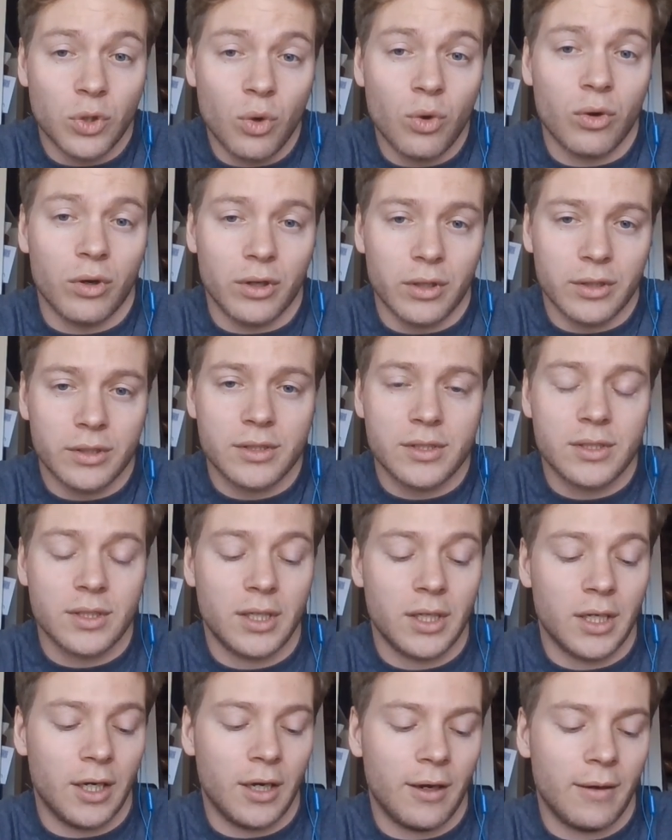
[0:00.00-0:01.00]

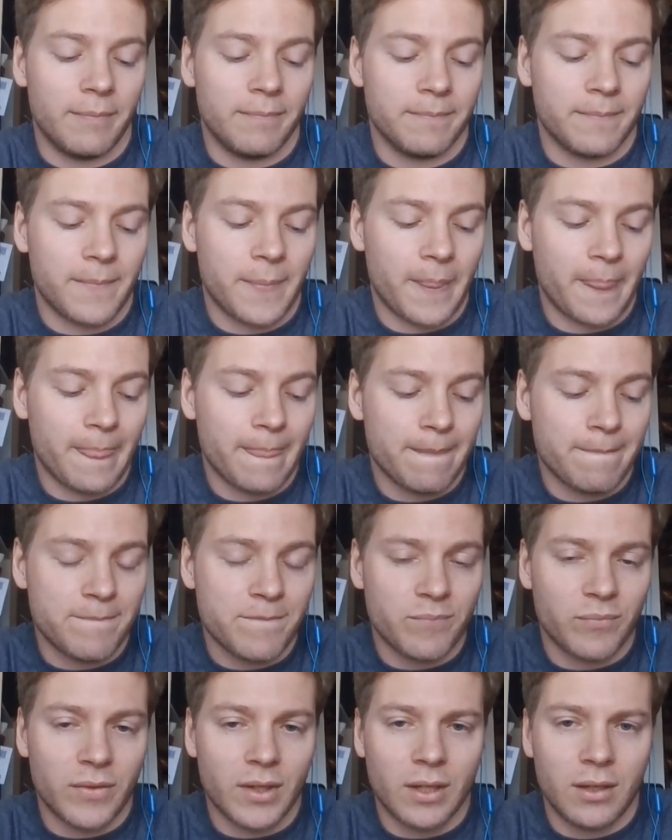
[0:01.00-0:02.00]
towards, in
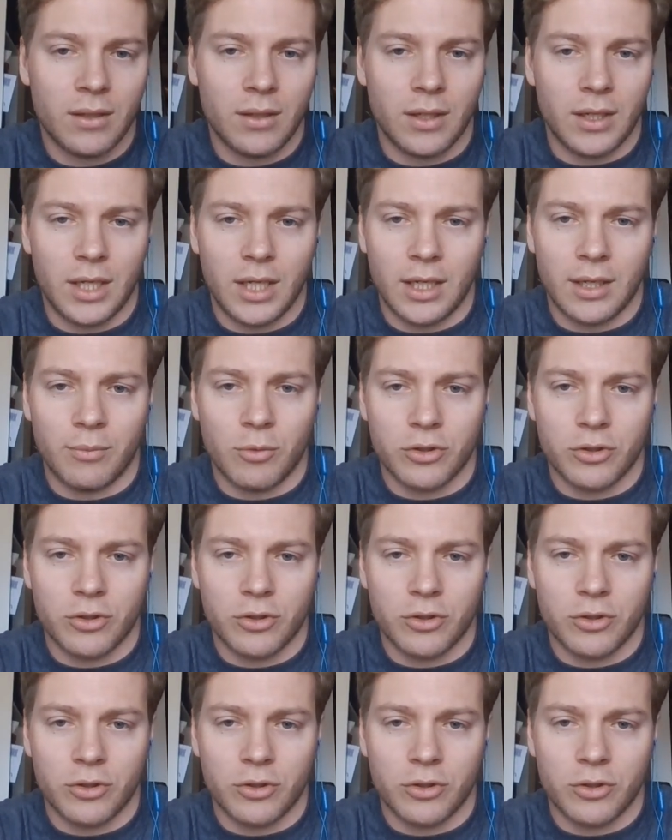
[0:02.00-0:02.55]
a